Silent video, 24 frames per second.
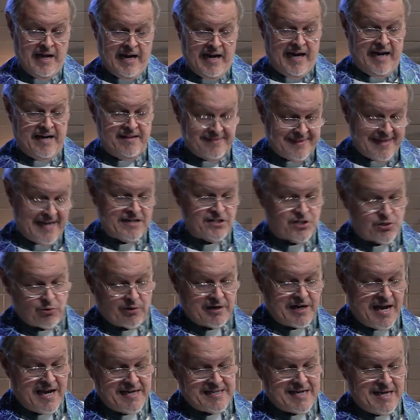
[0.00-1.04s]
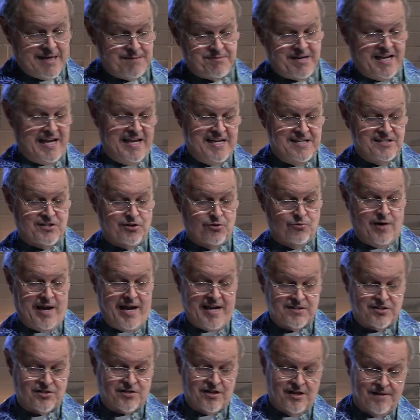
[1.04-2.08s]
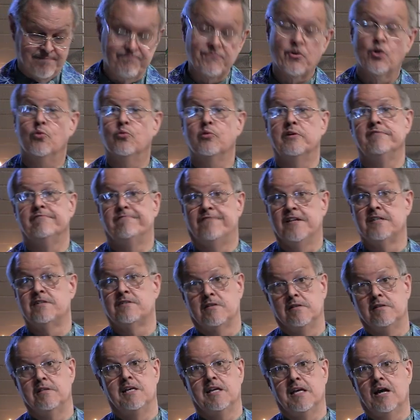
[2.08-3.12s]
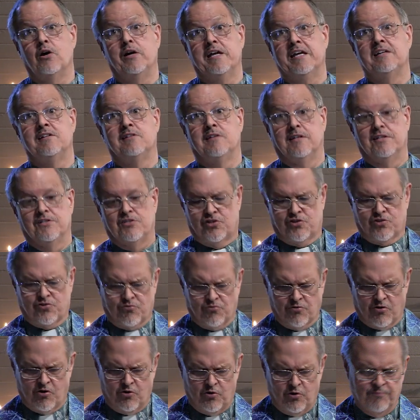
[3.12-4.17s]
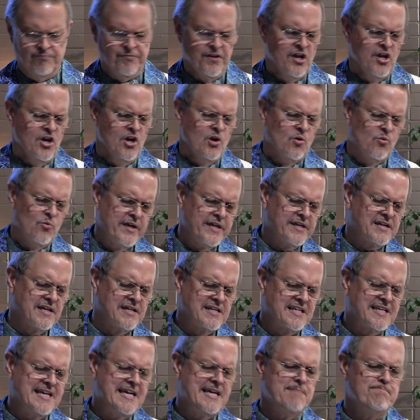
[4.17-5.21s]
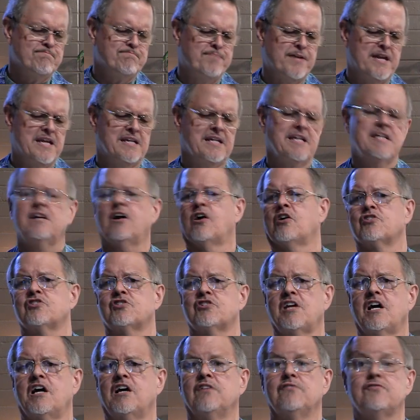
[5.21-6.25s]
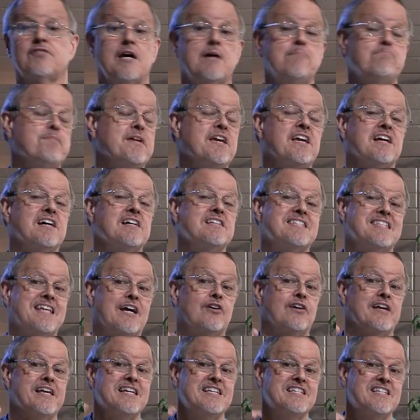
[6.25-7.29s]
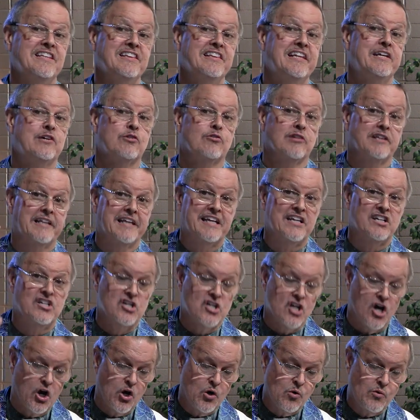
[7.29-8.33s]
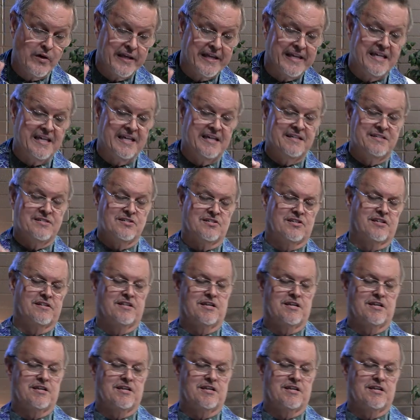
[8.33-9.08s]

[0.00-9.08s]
And thanks to a guy named Aiea, who invented the endless scroll, we can keep beating ourselves up because there is literally no end to